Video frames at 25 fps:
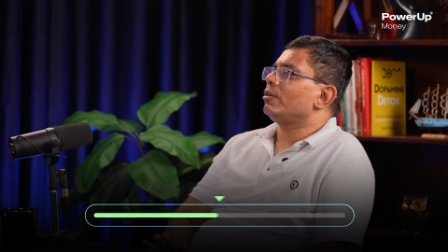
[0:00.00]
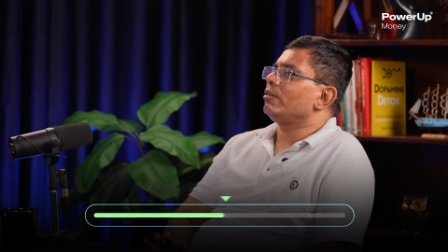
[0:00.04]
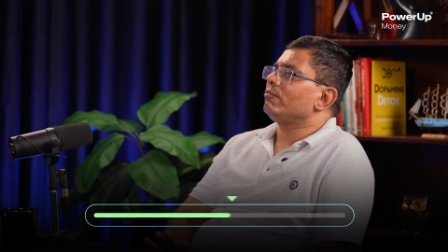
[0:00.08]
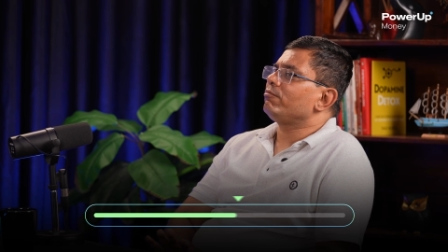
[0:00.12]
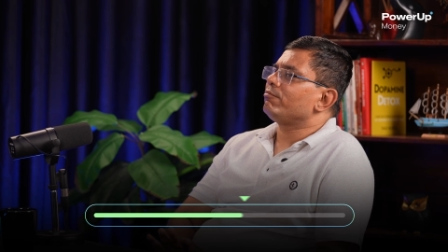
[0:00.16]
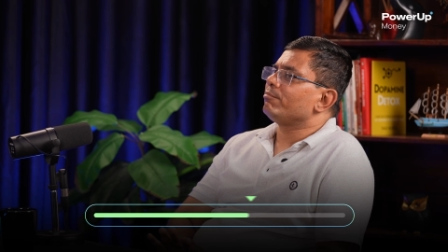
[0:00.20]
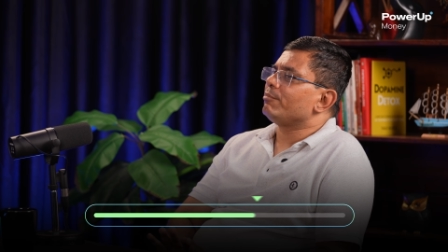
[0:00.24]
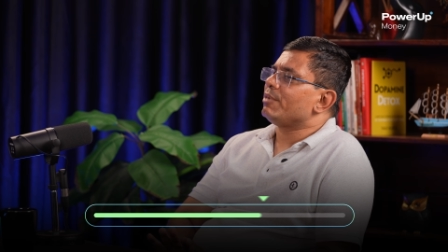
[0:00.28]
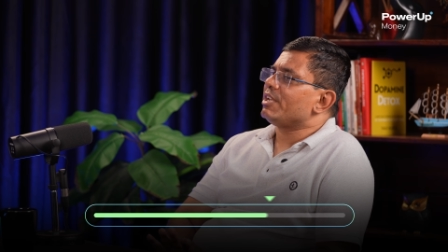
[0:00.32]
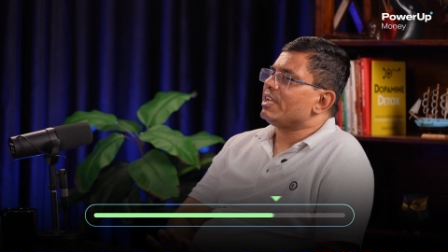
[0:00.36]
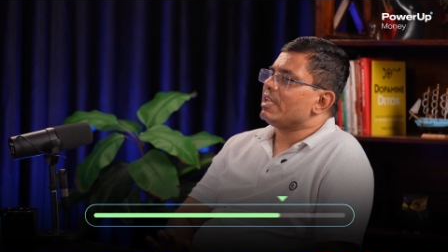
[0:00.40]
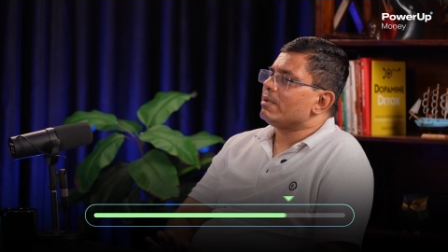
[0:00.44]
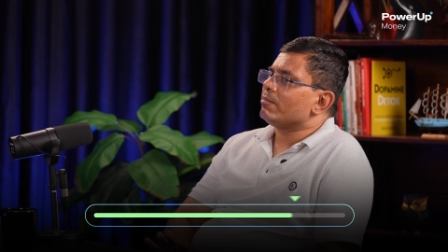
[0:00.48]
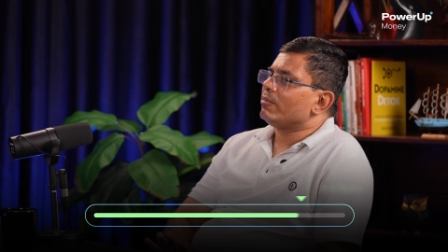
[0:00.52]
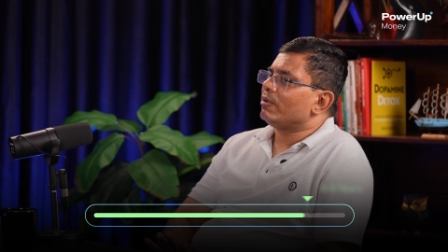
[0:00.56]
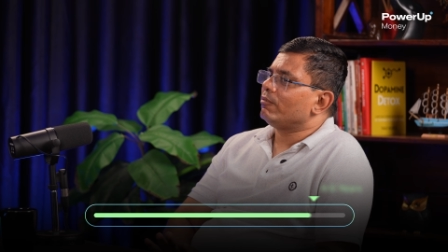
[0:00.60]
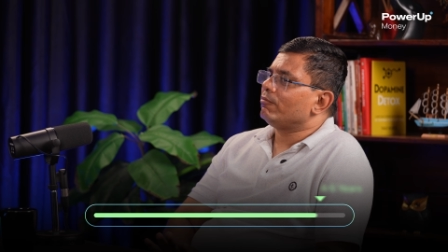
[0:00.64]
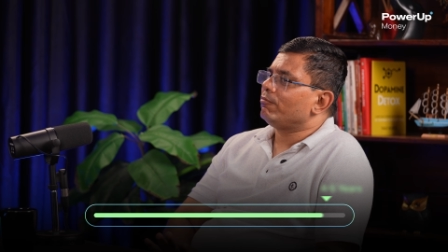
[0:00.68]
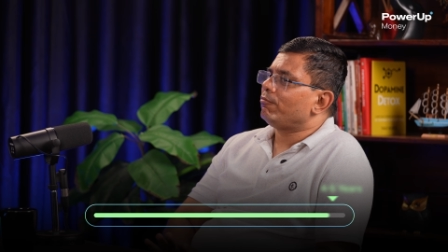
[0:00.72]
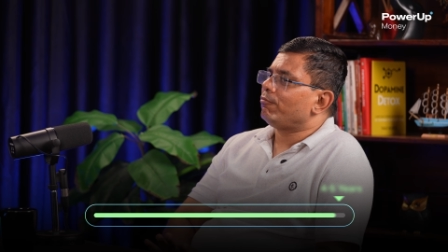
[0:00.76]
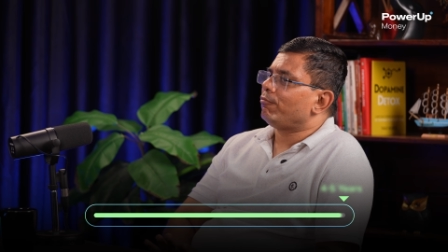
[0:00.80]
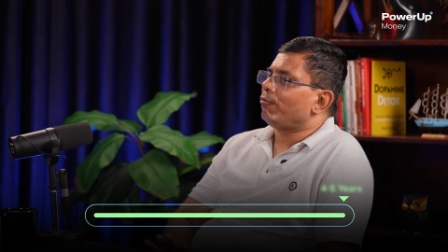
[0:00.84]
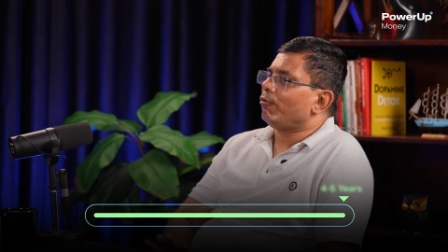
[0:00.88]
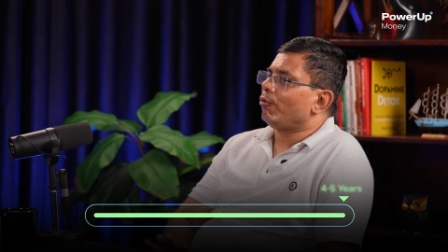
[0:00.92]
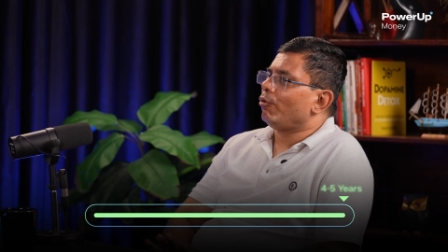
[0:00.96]
of
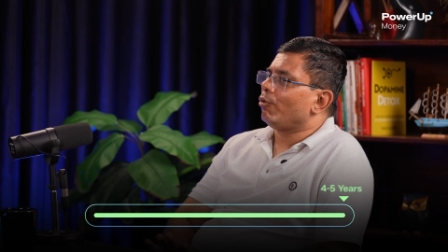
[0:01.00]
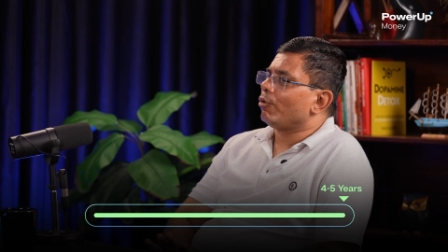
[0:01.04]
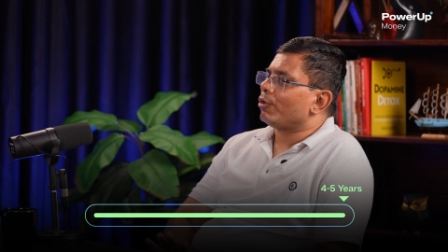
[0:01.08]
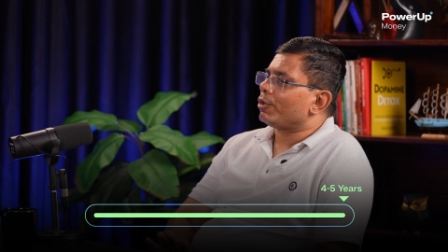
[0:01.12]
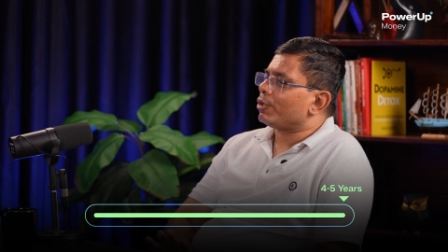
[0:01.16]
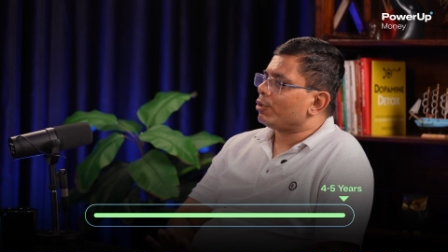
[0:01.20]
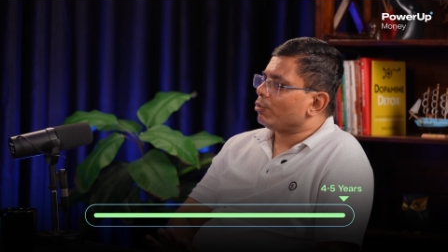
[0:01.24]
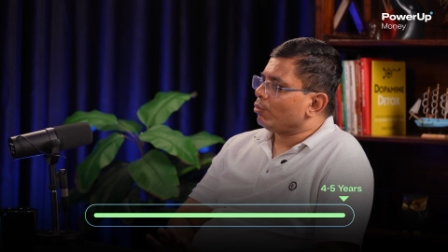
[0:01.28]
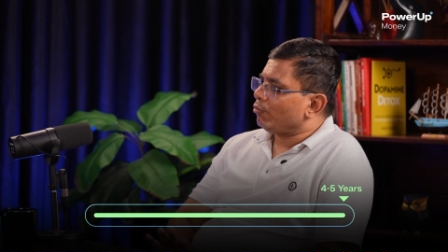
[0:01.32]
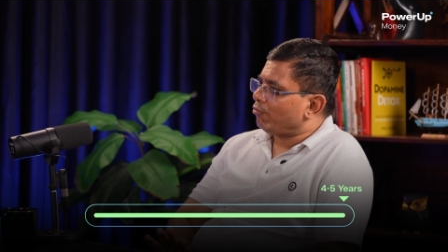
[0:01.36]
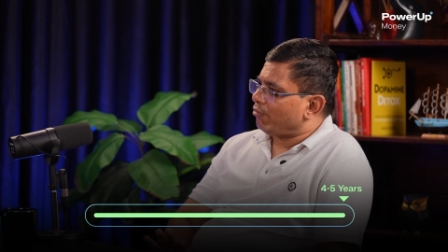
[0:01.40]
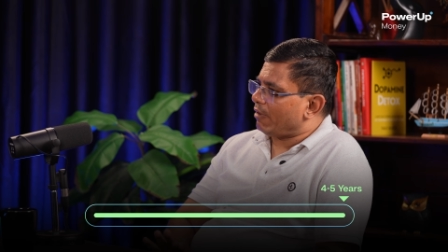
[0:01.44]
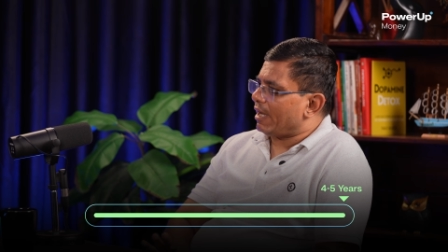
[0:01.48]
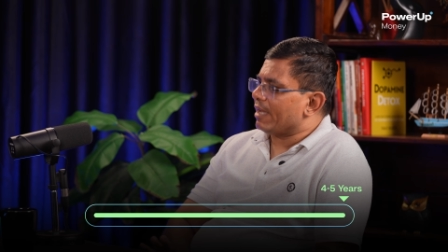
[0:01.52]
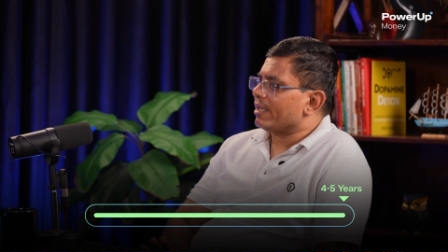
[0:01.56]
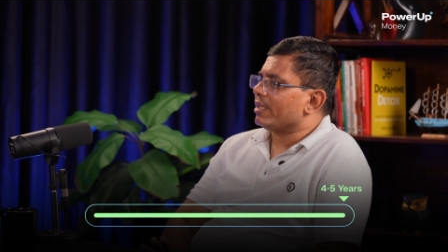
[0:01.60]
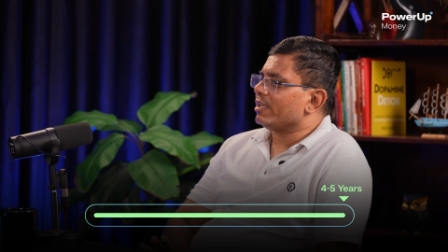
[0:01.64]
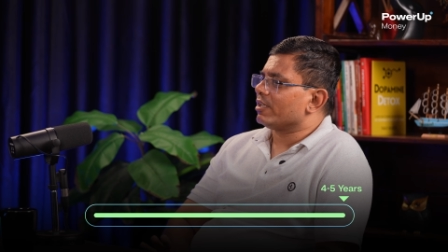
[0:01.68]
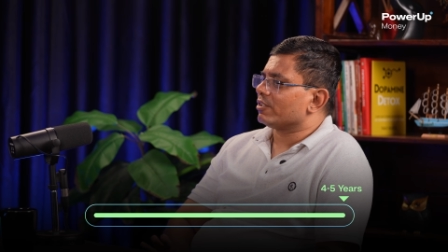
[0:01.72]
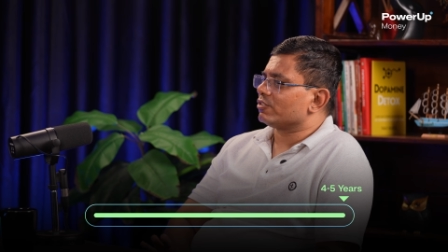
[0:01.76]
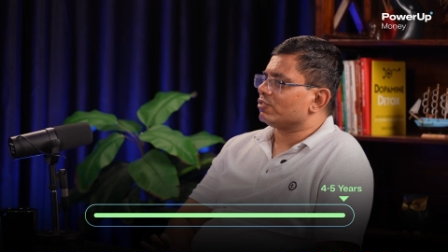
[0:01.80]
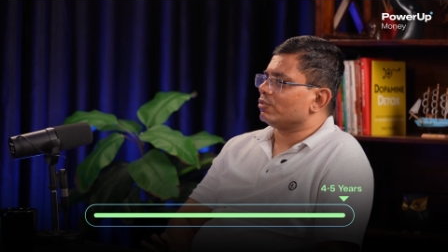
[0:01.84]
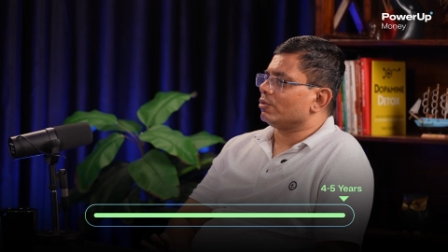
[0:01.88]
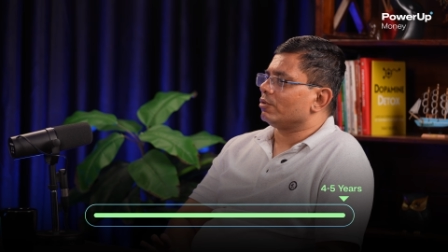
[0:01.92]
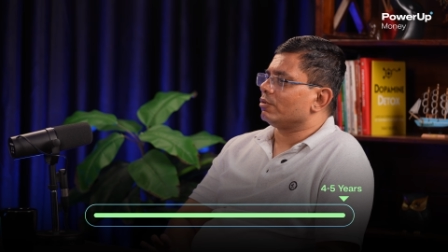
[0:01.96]
minimum 4 to 5
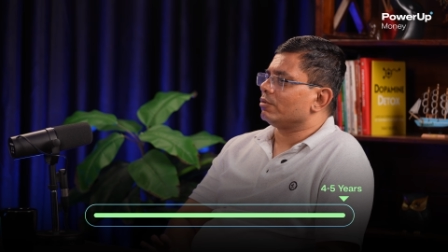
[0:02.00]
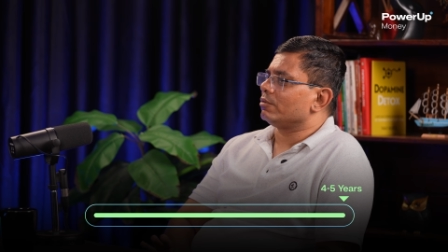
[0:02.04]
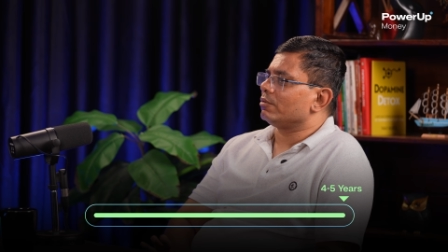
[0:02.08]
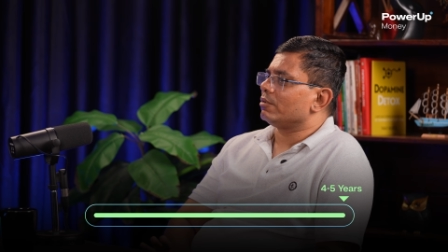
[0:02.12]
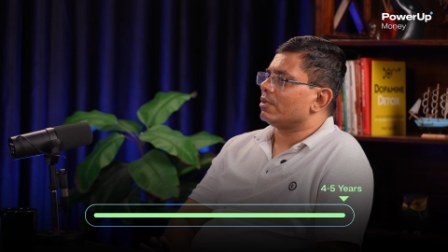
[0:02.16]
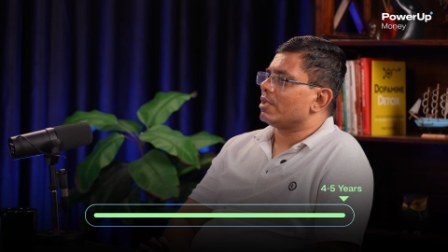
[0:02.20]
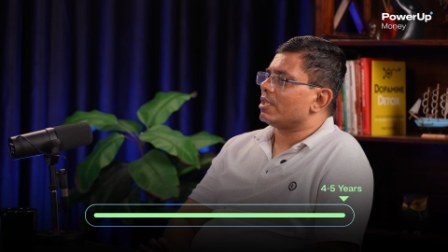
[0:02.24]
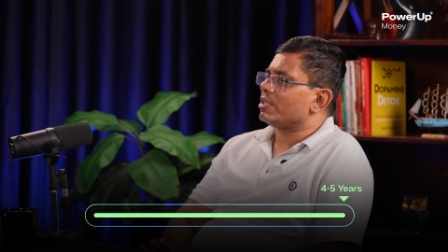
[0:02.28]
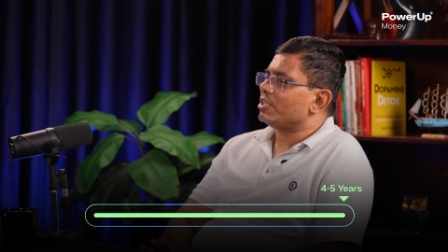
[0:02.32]
years now,